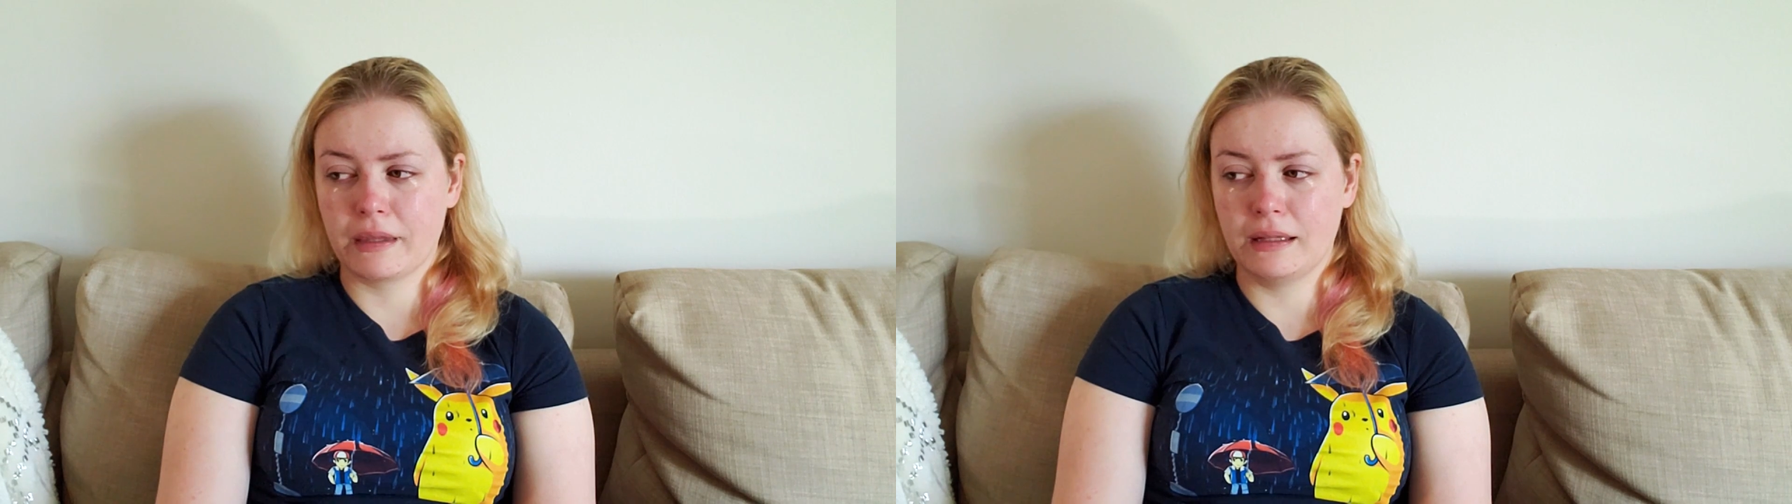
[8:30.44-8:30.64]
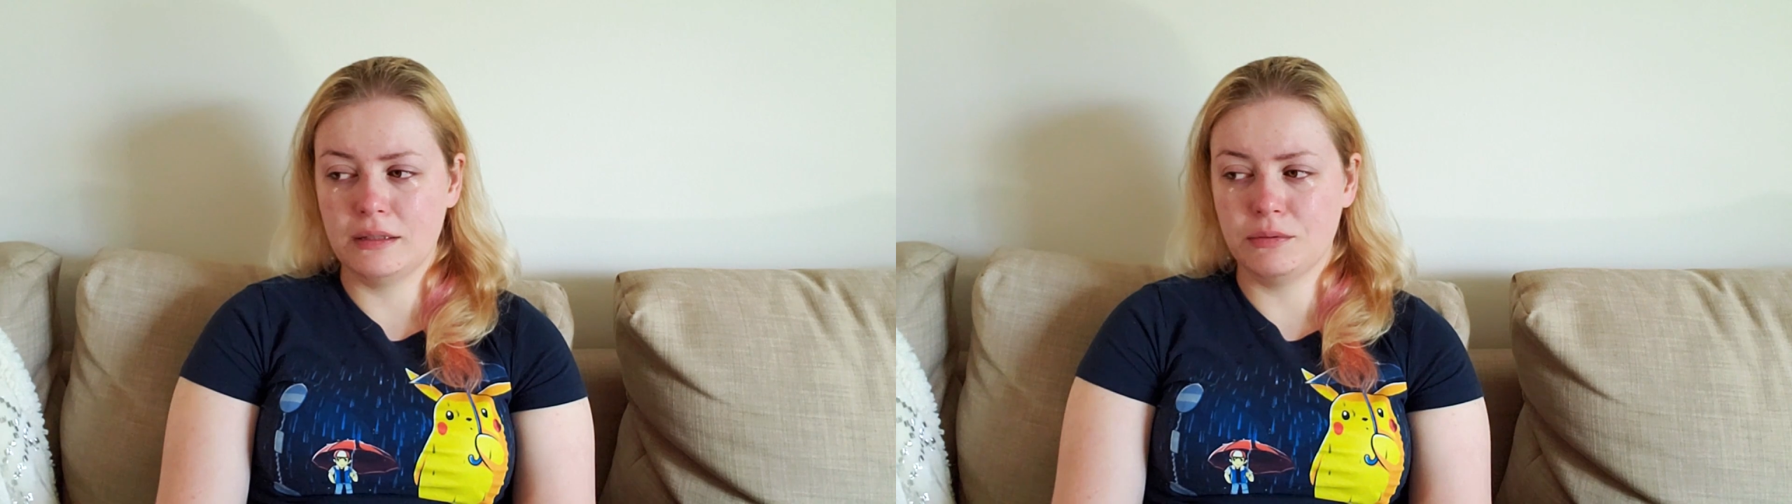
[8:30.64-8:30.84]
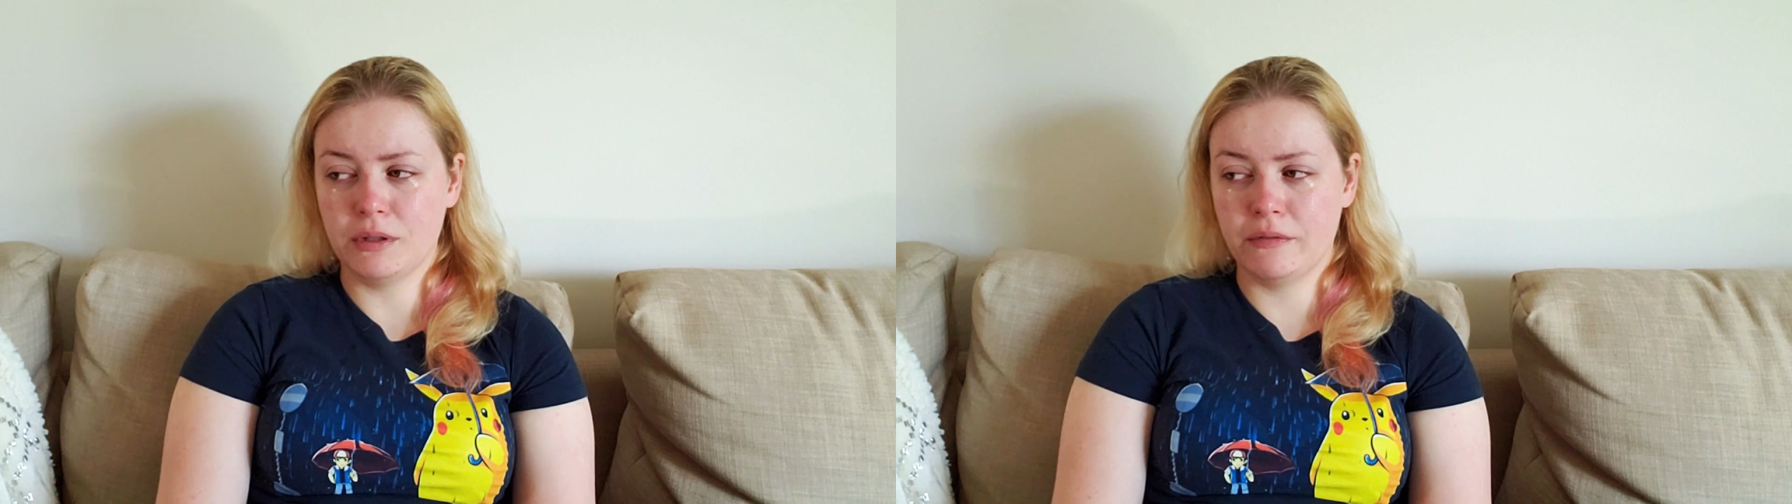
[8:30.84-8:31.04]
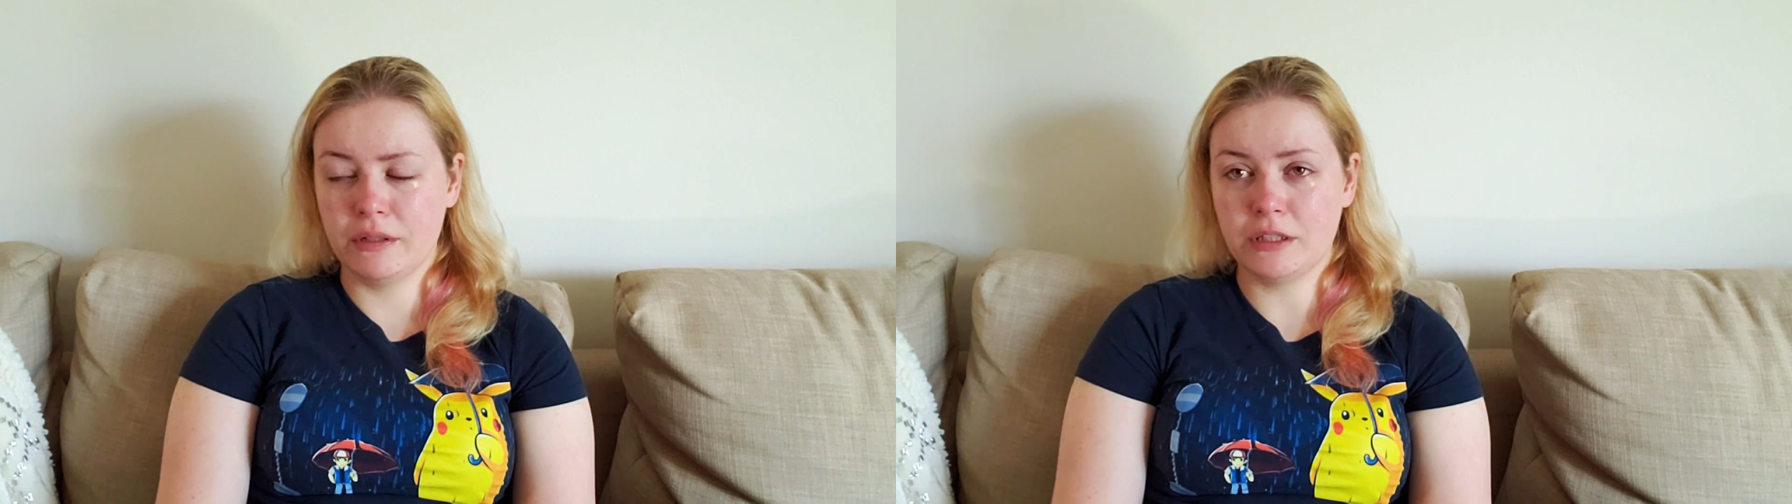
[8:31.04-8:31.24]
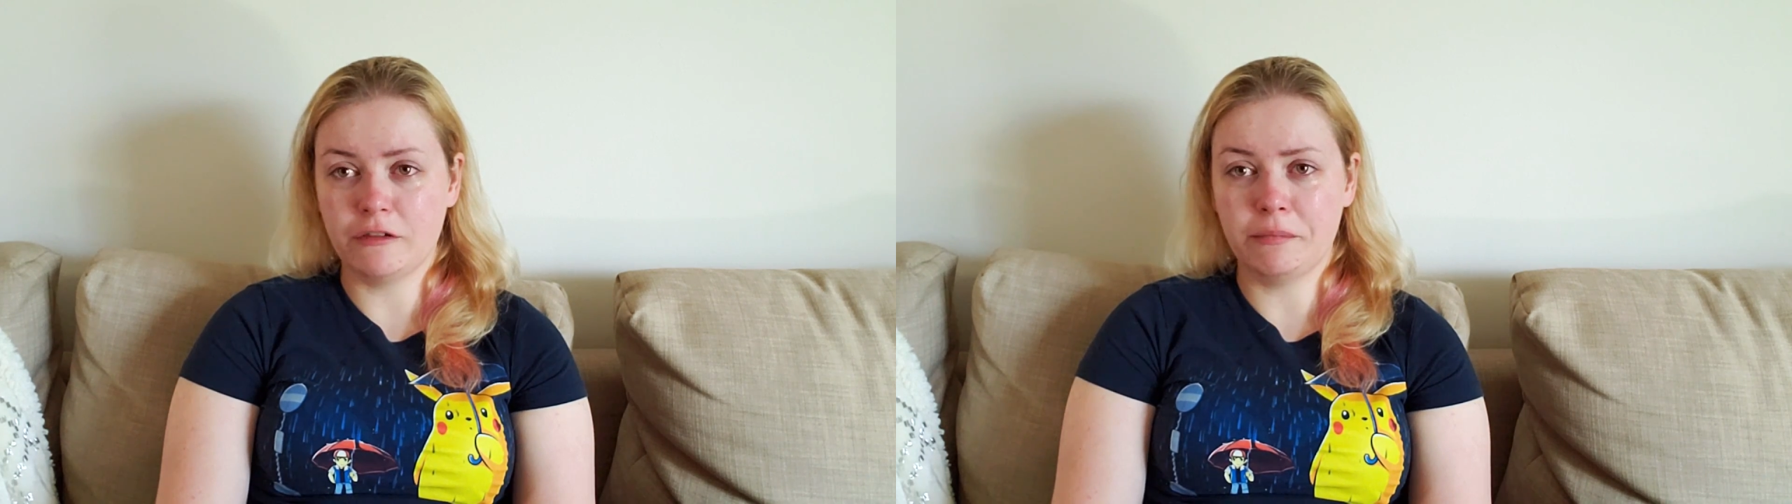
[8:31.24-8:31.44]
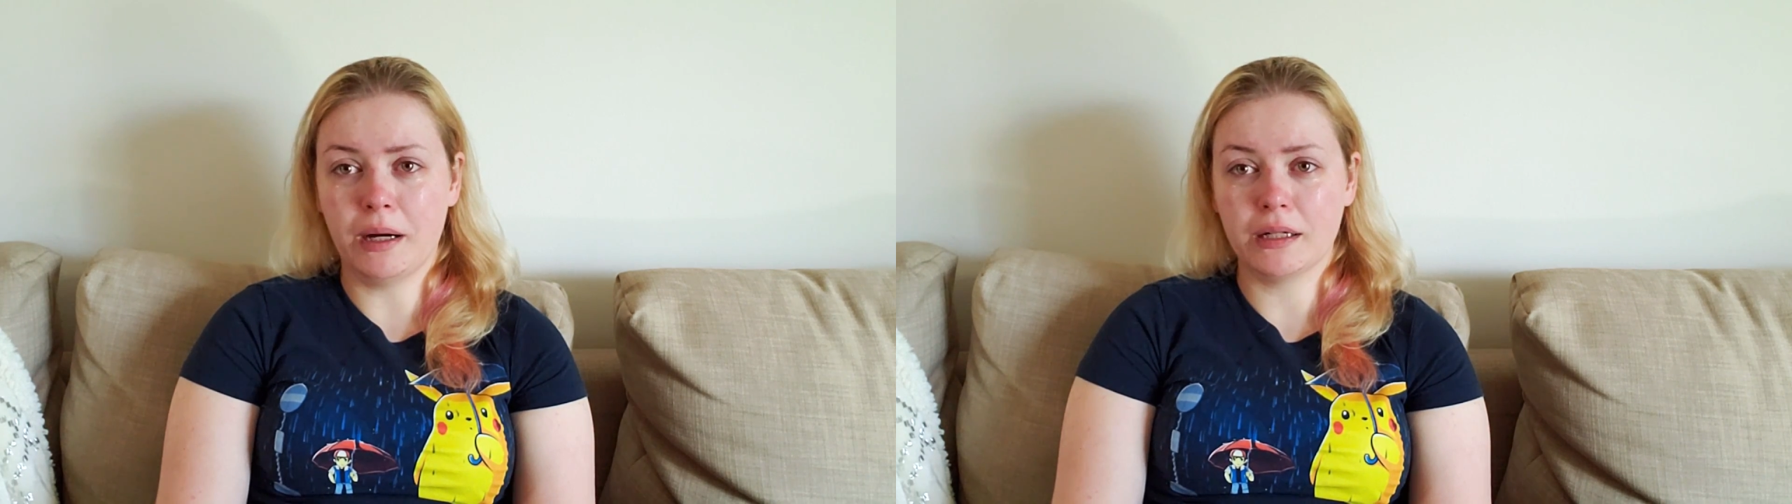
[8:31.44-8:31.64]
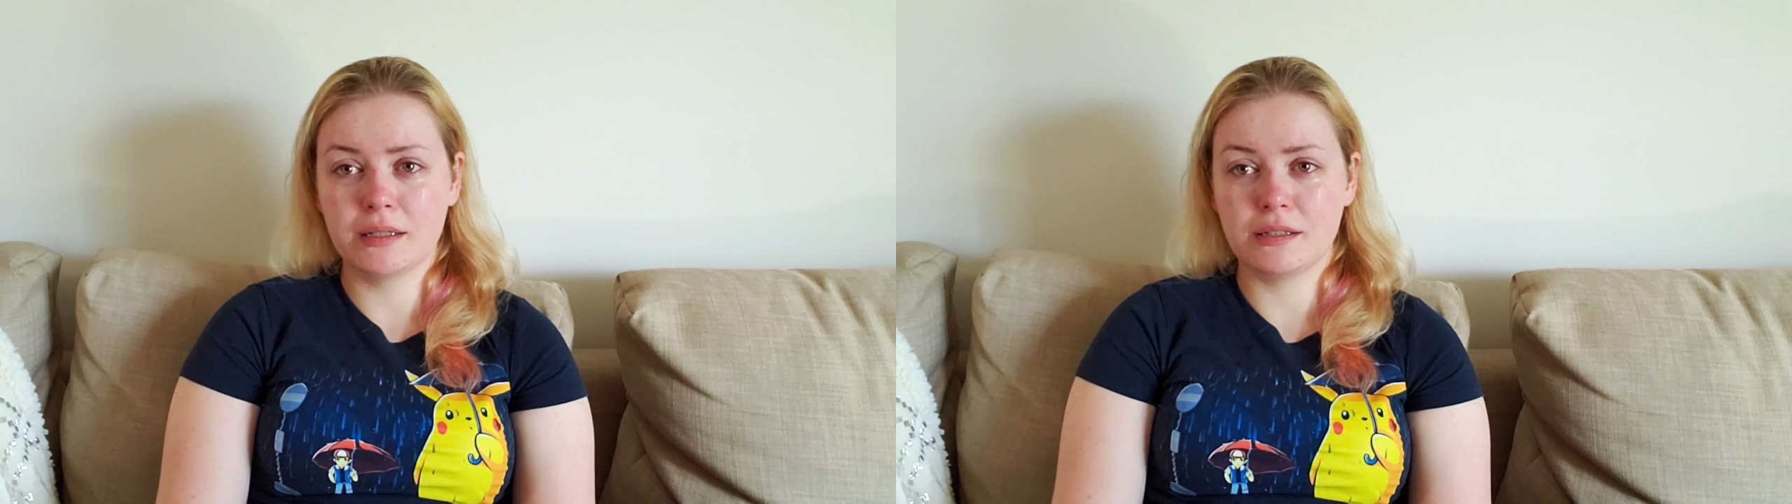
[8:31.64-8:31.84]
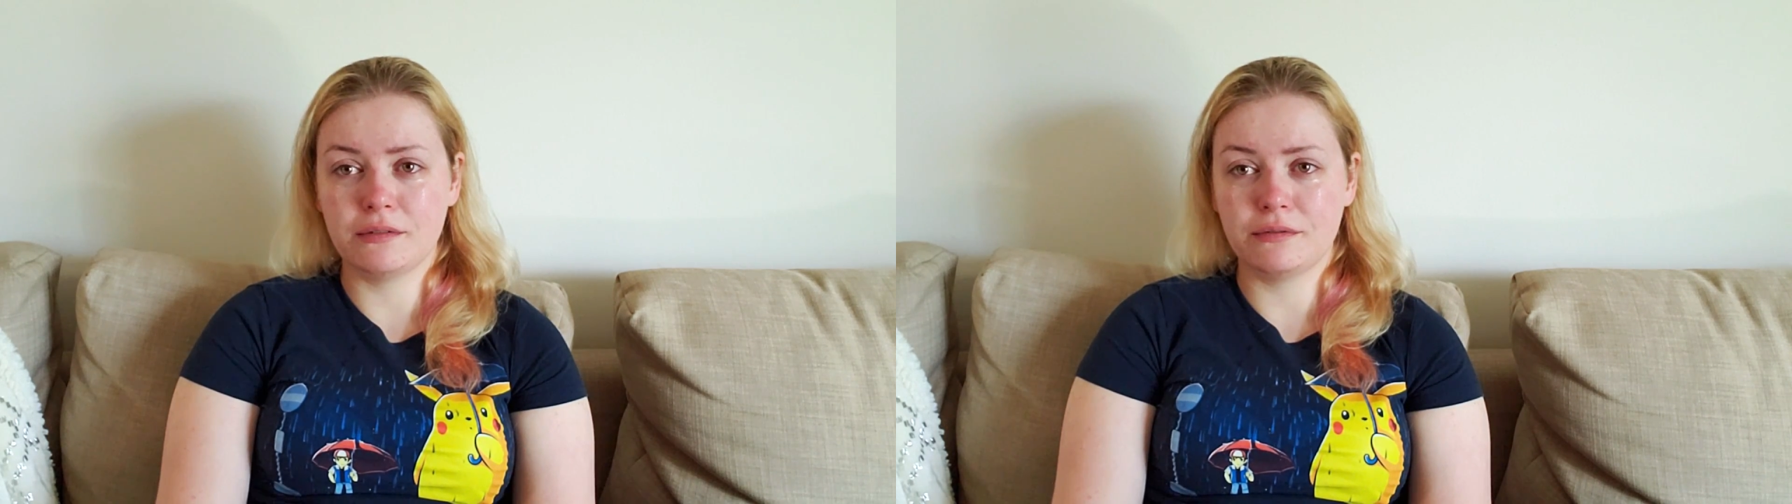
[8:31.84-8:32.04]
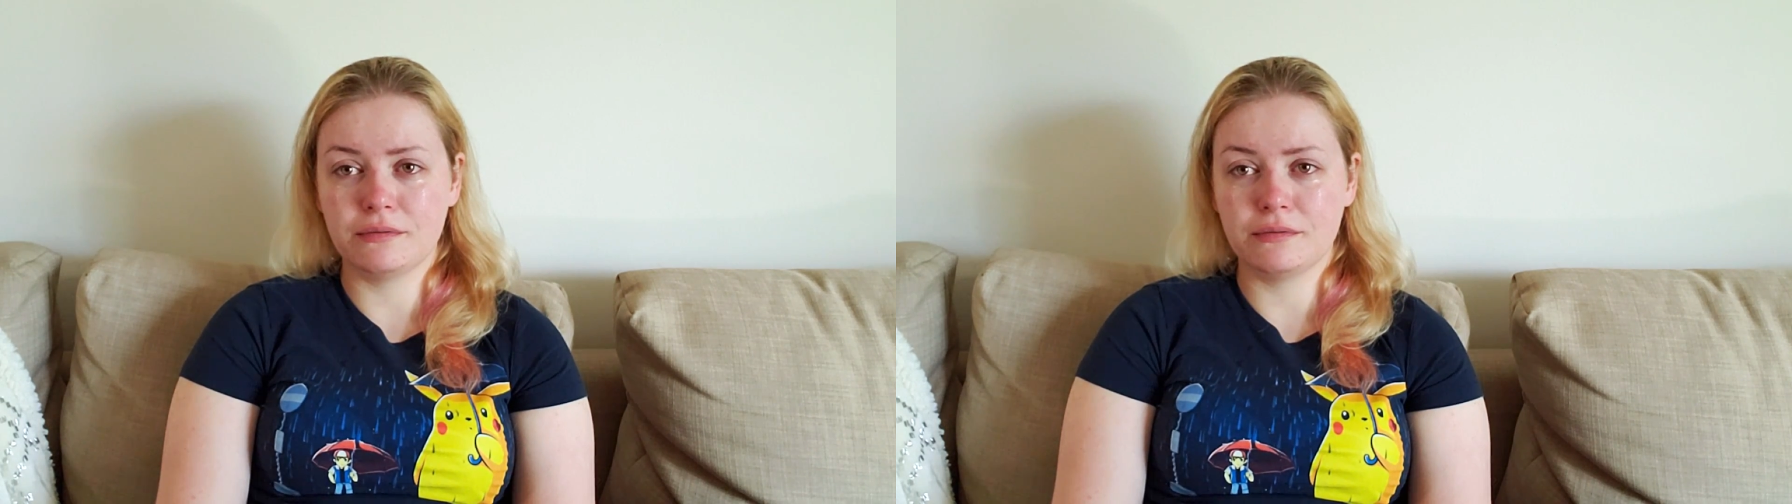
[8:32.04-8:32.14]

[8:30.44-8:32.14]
That's one of the tough parts of